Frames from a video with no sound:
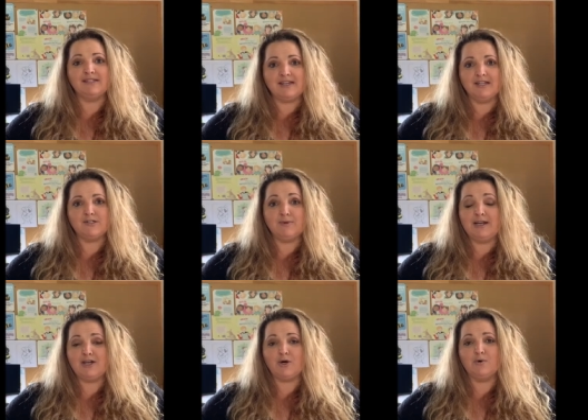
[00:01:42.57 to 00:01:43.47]
sounds really
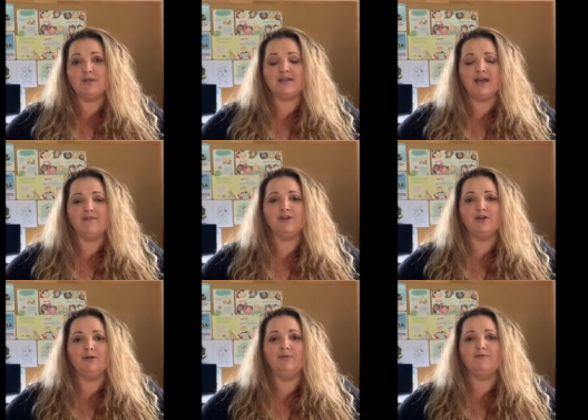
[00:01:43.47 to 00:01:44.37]
cool that you haven't
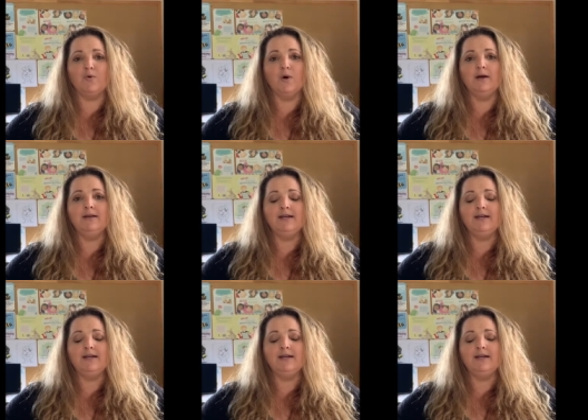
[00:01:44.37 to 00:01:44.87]
heard before.